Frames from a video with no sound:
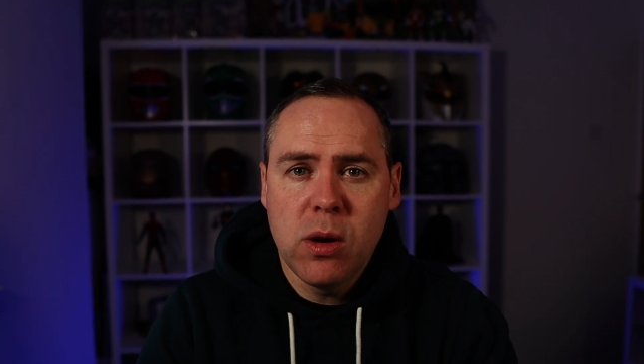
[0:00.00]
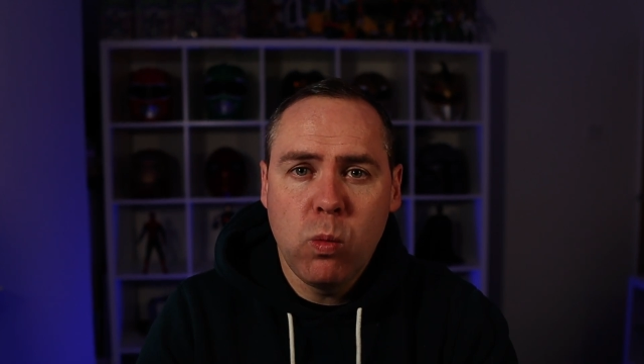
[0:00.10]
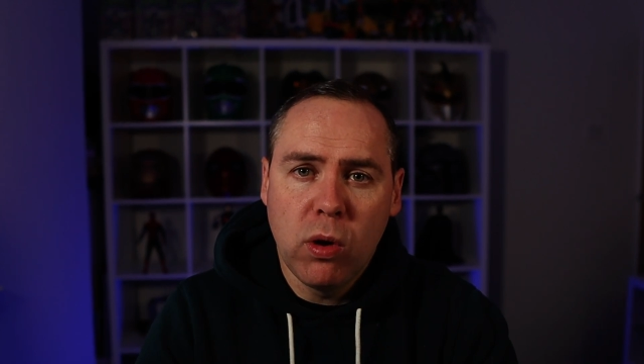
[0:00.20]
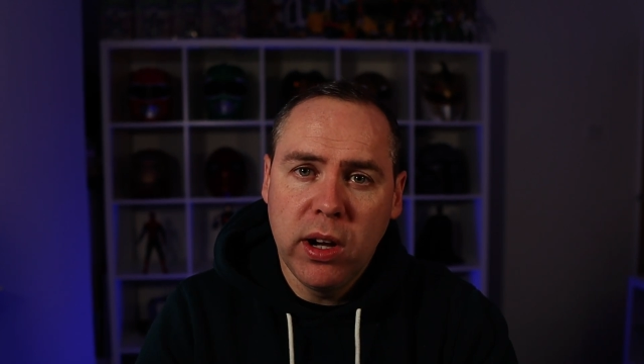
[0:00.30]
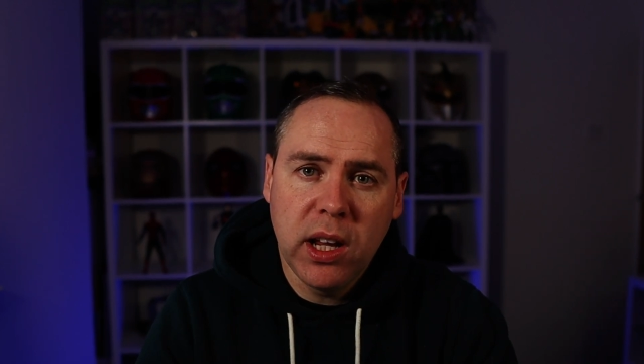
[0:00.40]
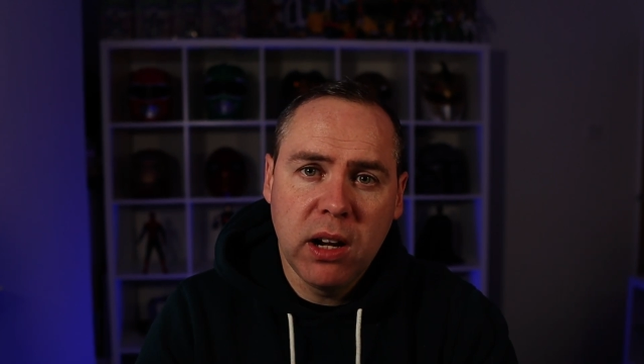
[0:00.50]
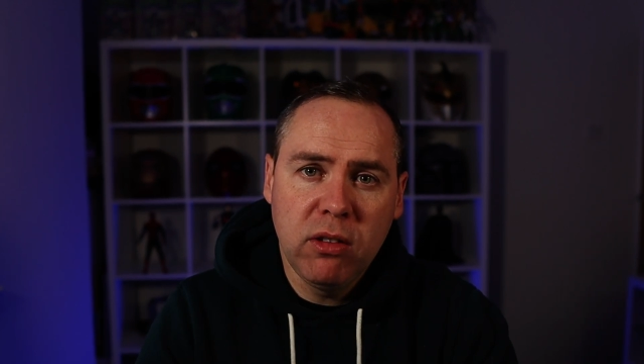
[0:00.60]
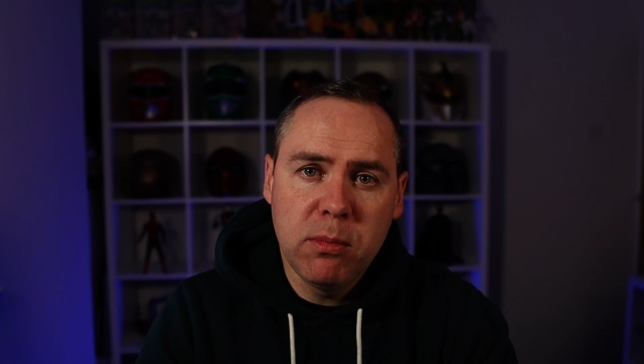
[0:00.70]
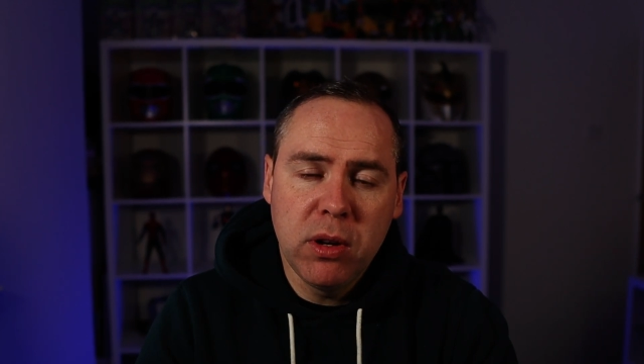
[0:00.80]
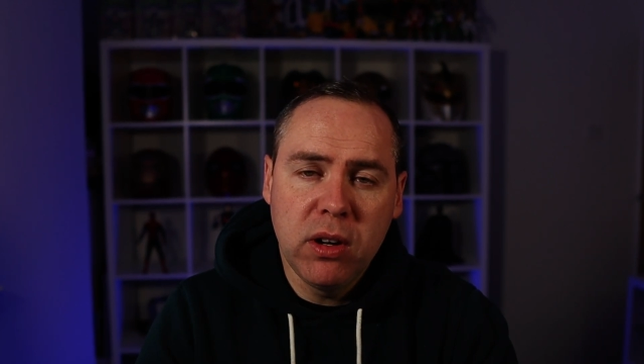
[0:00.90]
what it can
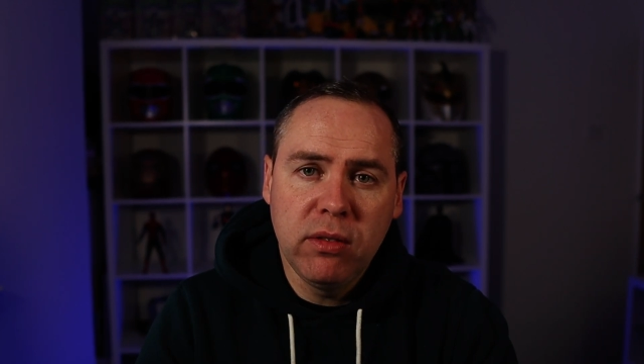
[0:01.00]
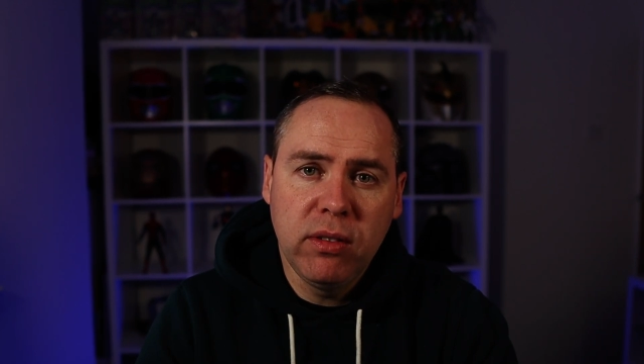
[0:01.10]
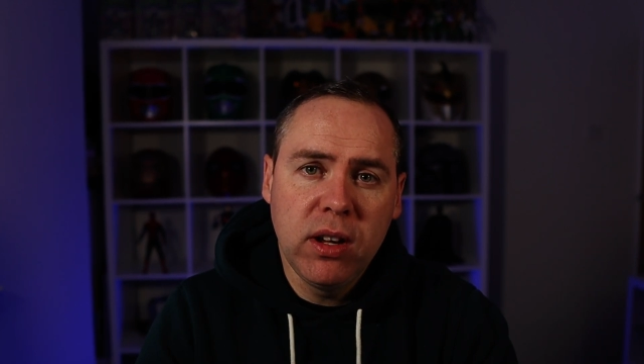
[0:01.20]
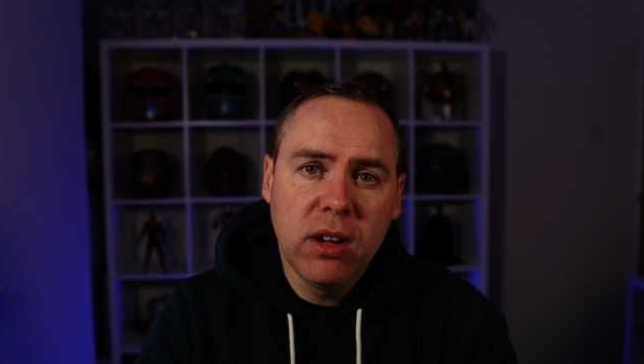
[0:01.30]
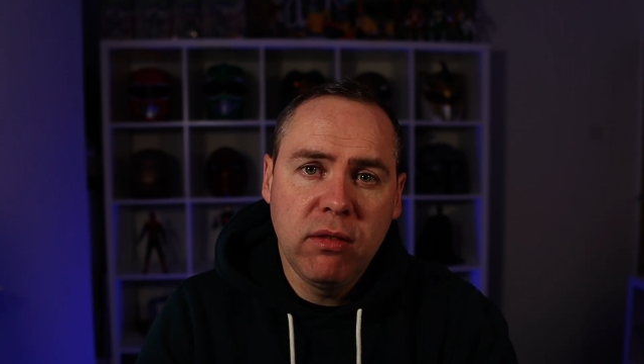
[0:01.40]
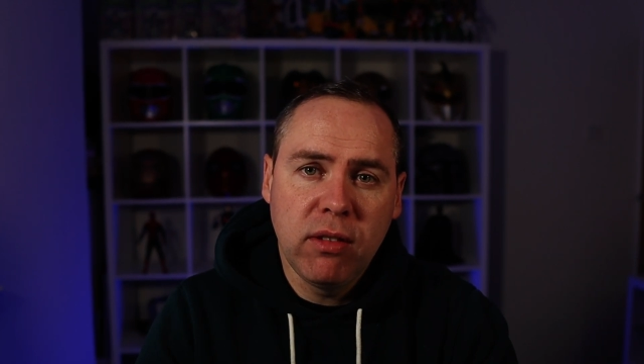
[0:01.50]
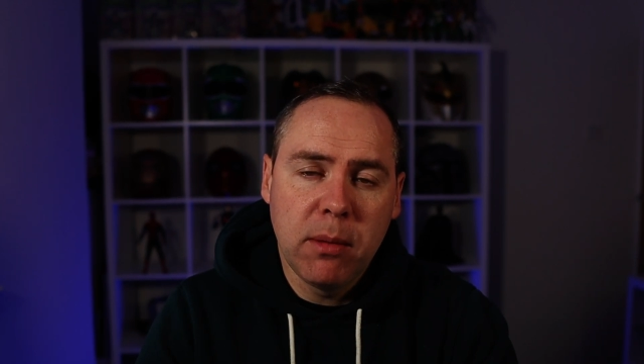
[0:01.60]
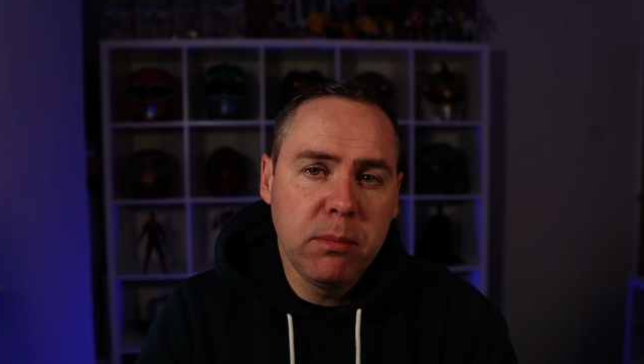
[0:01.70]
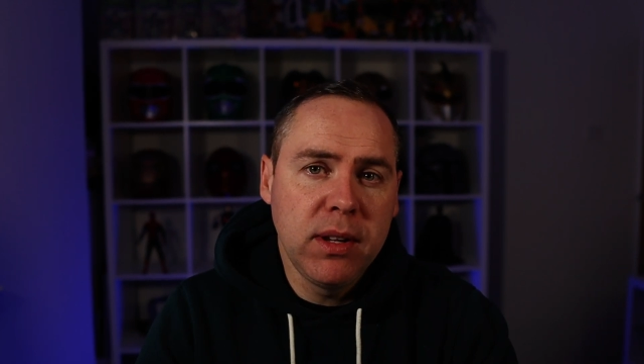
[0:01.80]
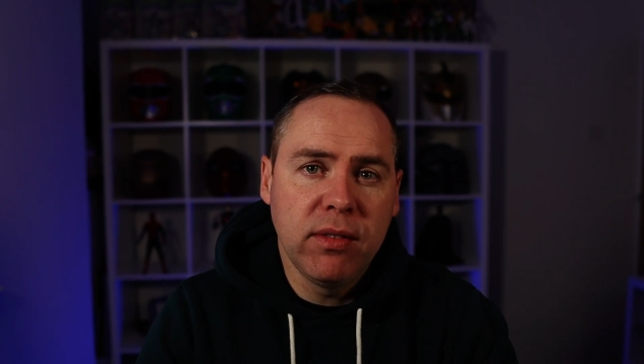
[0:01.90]
remove
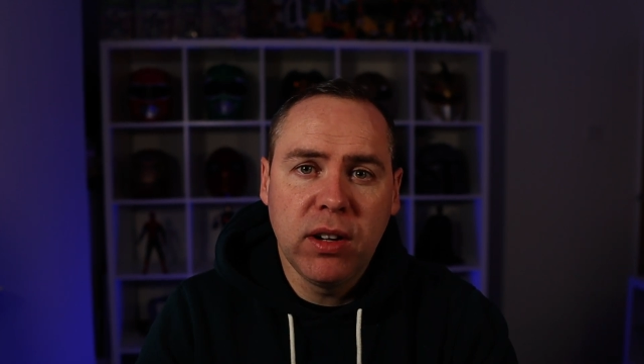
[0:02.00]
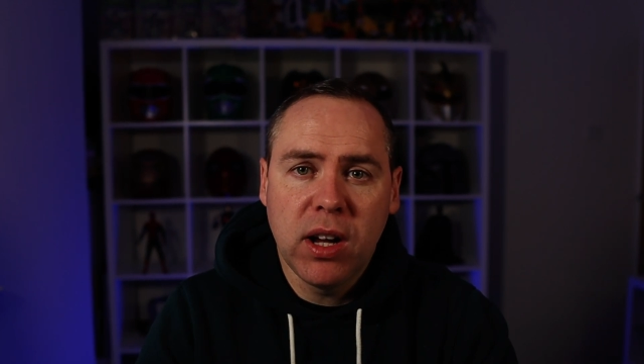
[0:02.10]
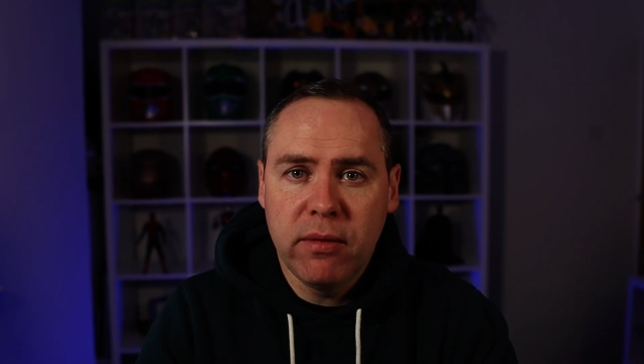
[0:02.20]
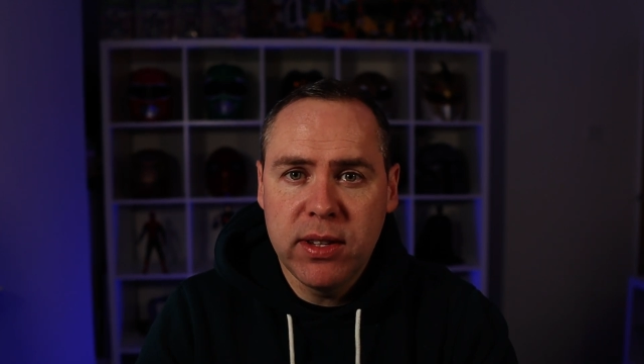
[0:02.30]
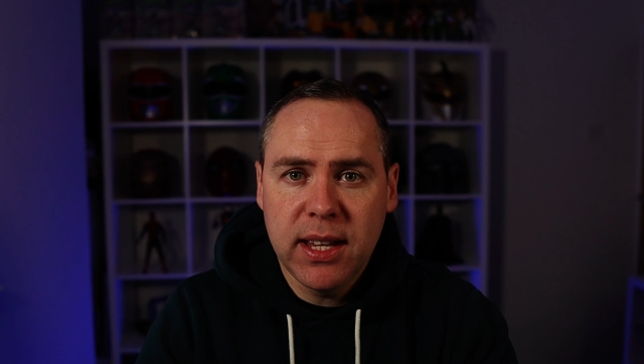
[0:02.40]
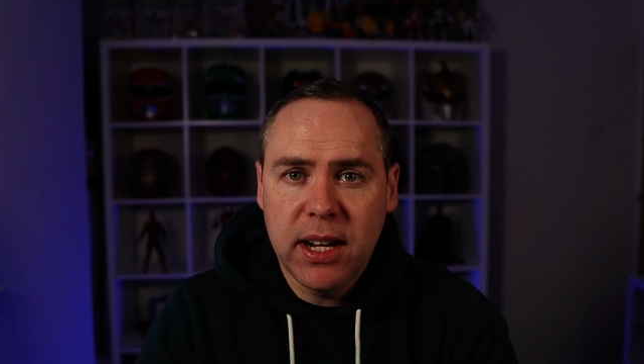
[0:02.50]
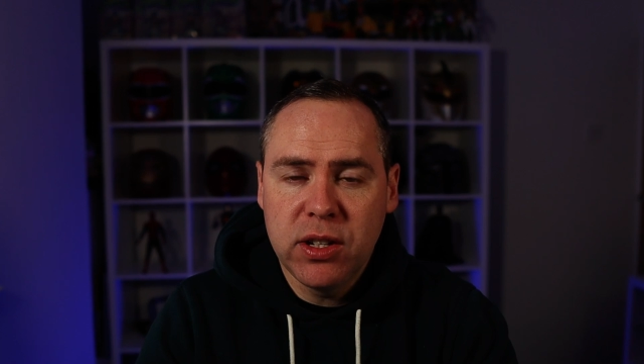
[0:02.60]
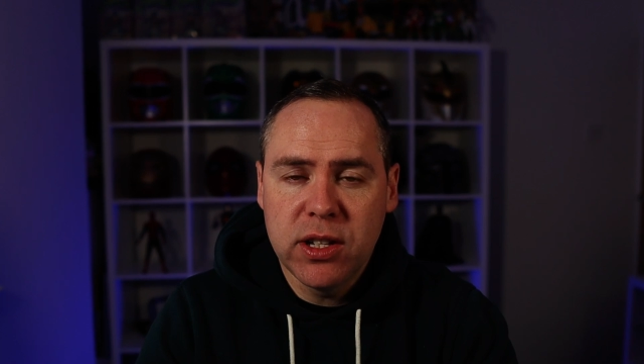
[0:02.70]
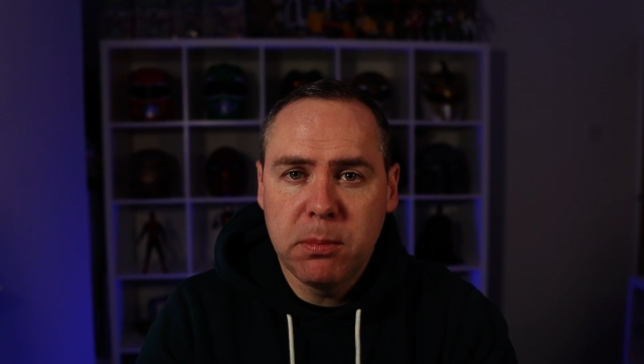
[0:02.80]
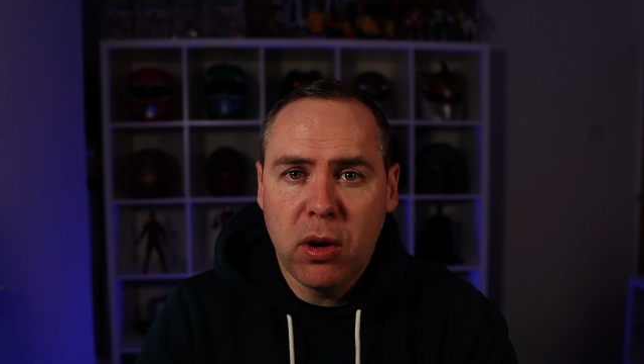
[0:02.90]
from different
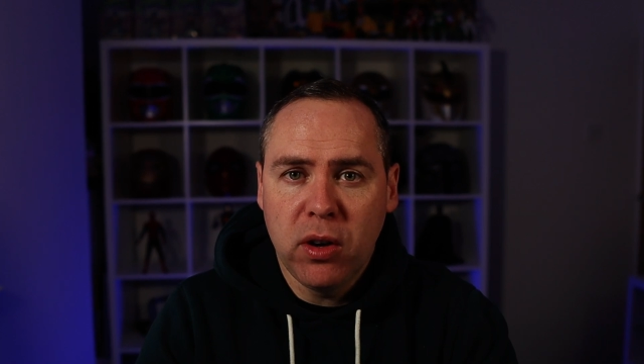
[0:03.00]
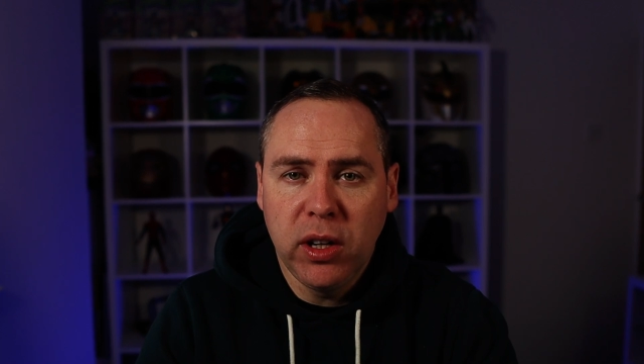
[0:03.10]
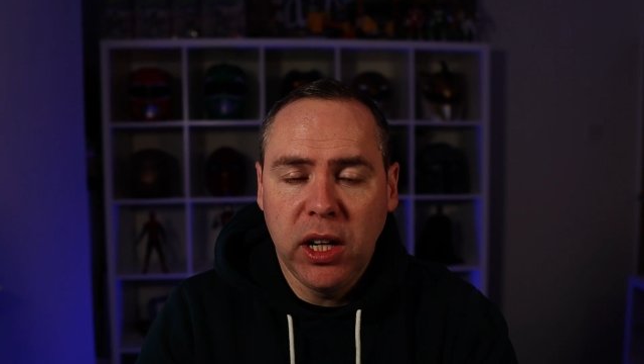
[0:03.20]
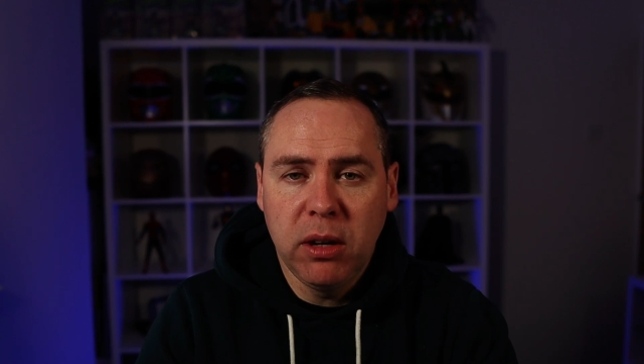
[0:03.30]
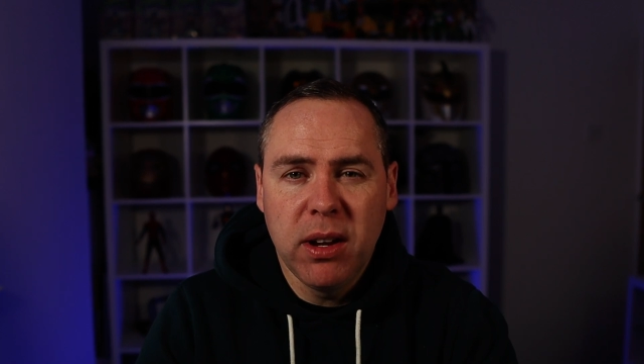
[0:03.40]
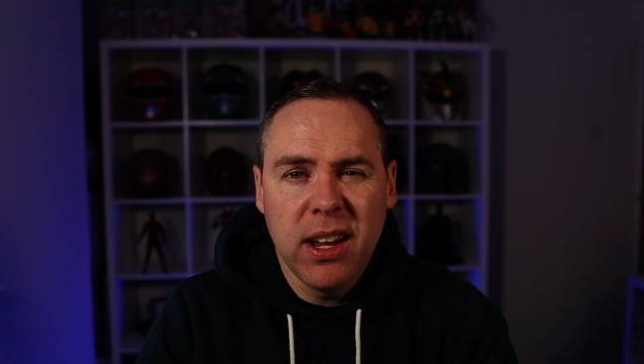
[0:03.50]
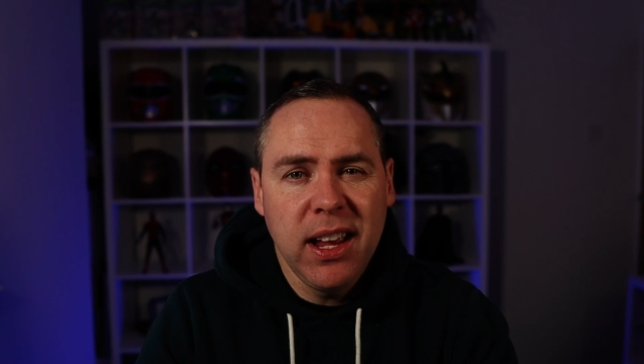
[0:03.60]
conversations behind you